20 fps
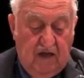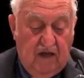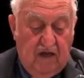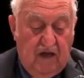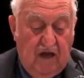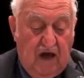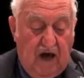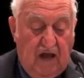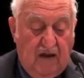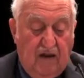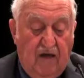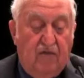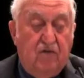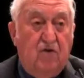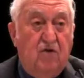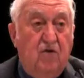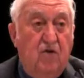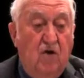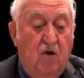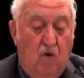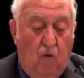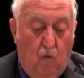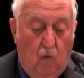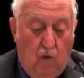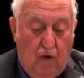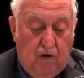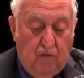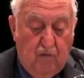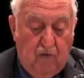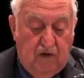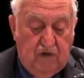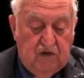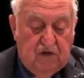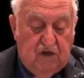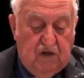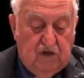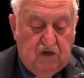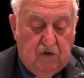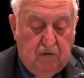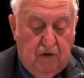Another win-win
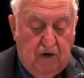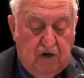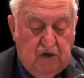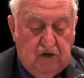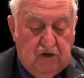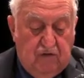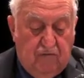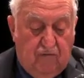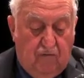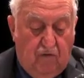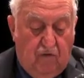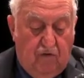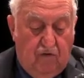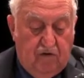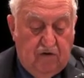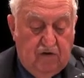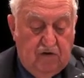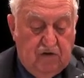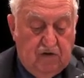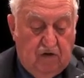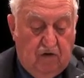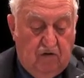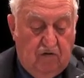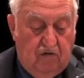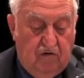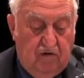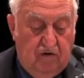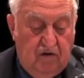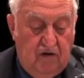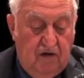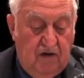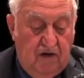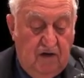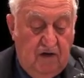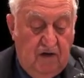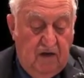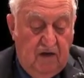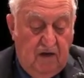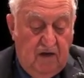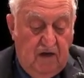situation for all concerned.
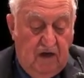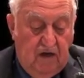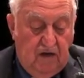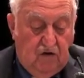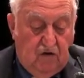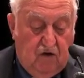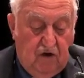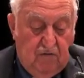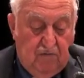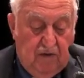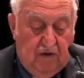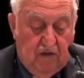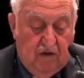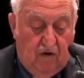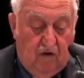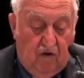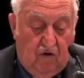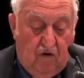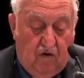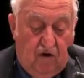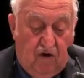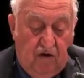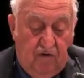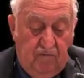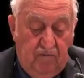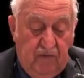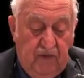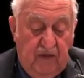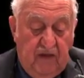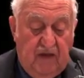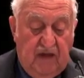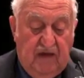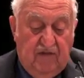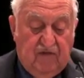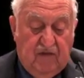It could be the law if the